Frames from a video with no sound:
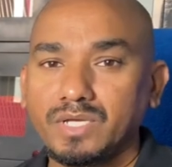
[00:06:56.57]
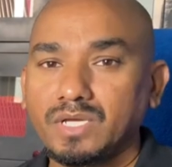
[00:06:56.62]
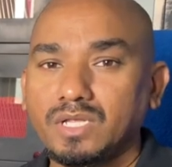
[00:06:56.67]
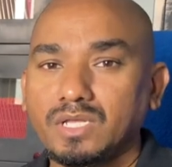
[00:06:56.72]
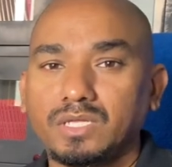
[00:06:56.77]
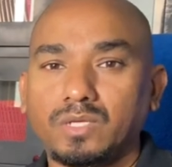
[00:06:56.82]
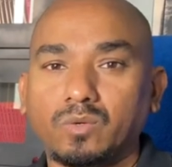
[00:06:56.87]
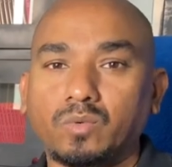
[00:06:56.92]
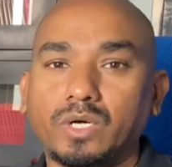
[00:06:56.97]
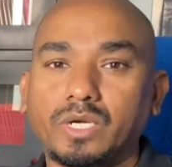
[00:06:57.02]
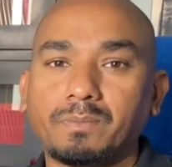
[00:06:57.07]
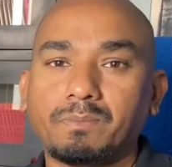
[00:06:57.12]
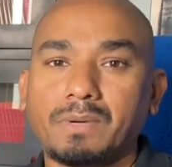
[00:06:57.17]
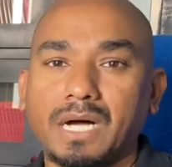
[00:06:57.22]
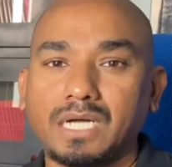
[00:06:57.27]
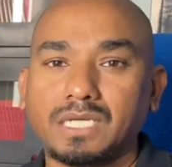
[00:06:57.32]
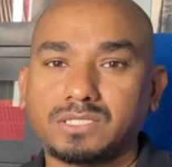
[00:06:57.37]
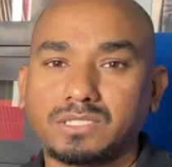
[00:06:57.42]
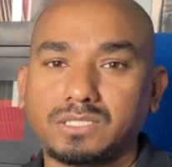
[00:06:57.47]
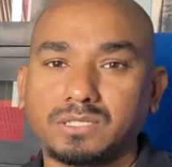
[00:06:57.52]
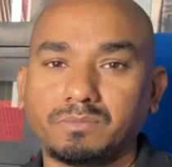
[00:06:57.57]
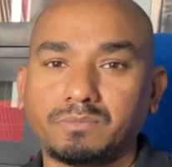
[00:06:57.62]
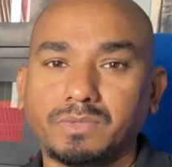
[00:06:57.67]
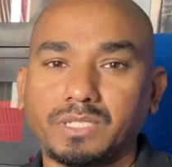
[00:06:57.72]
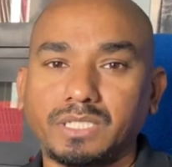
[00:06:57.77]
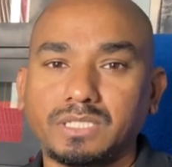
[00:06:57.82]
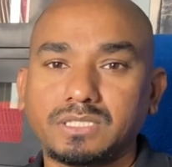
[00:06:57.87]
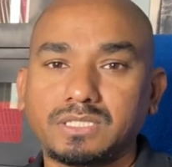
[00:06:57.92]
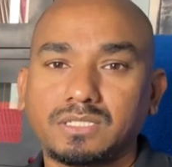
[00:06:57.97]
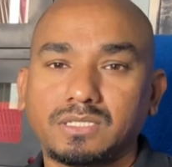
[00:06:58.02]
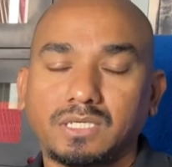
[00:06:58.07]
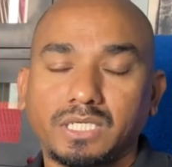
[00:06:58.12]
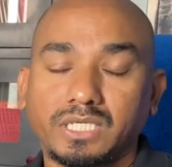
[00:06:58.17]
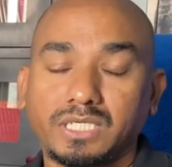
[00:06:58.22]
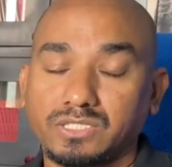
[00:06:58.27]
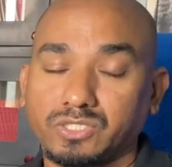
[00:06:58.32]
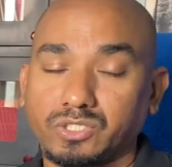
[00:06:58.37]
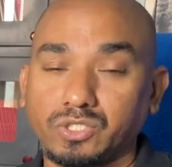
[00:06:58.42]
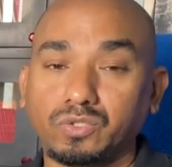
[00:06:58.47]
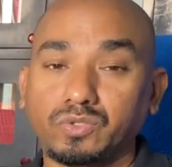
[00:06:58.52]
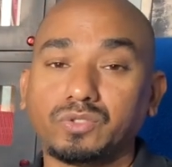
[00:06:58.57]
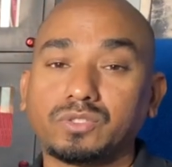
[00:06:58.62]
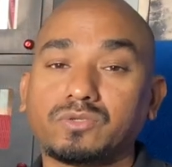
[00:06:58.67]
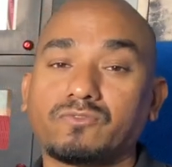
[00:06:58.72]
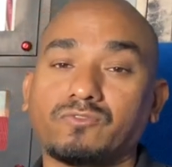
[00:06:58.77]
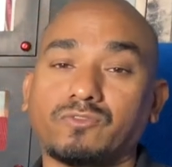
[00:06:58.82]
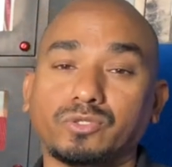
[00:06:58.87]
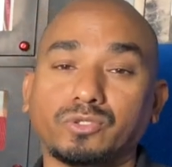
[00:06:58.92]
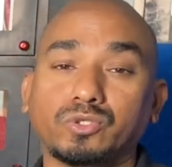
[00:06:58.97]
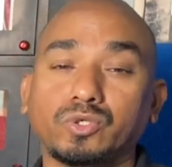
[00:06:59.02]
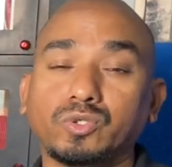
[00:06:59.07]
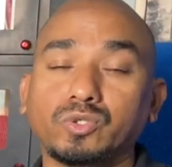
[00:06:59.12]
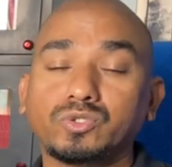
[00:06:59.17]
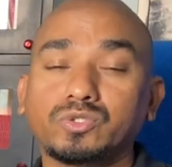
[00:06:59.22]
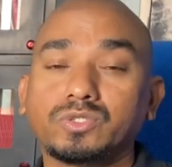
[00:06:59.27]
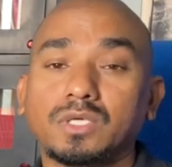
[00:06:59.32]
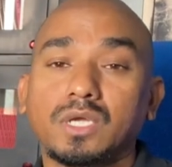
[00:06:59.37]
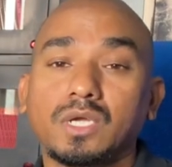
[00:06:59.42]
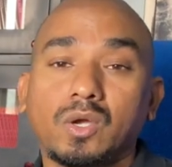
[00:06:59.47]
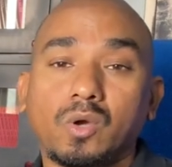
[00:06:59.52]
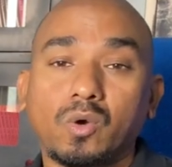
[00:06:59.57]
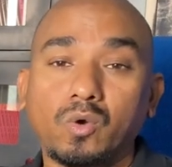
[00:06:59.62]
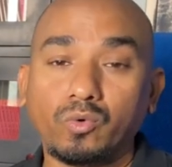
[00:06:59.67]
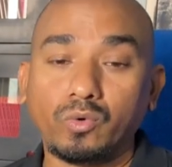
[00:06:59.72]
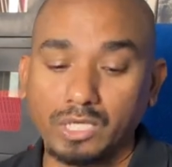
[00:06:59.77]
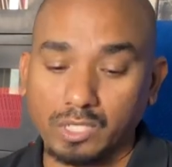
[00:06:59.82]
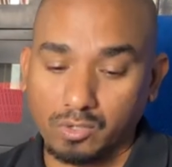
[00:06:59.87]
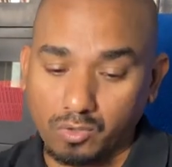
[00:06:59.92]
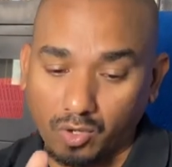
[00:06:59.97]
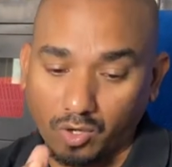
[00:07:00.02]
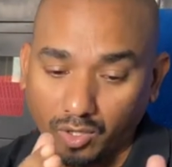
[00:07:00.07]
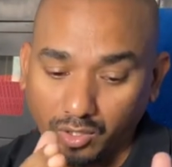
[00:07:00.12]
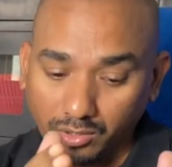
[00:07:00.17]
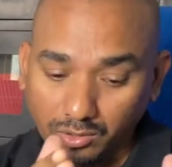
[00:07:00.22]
The word bastard means is used for those who will call